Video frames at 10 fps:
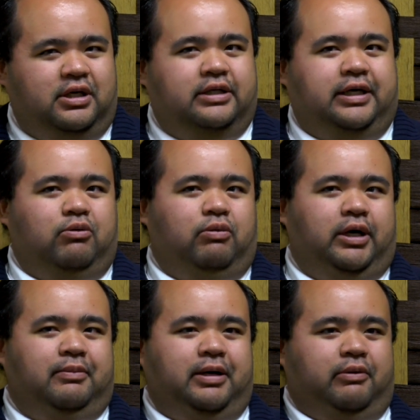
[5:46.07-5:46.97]
like
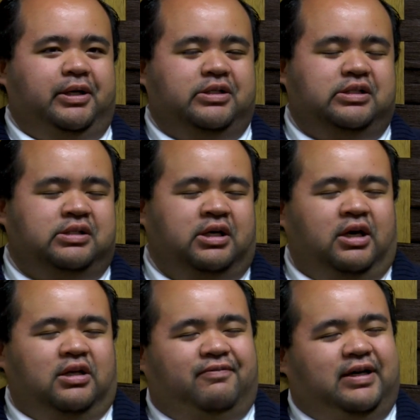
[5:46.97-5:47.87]
way back, because this,
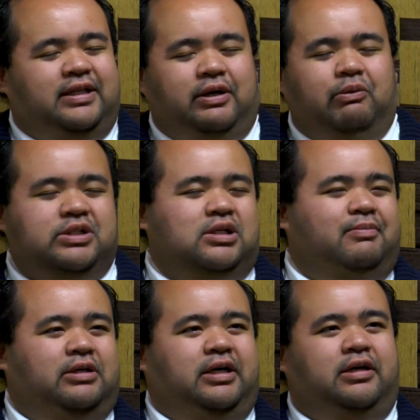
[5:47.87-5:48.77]
the fact that it wasn't
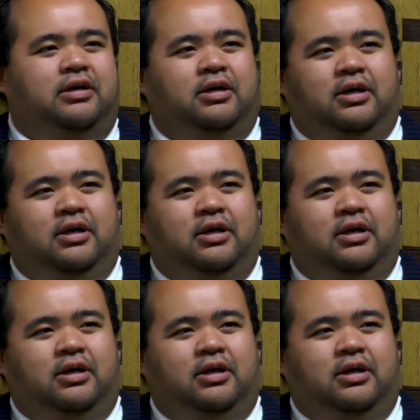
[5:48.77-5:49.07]
about like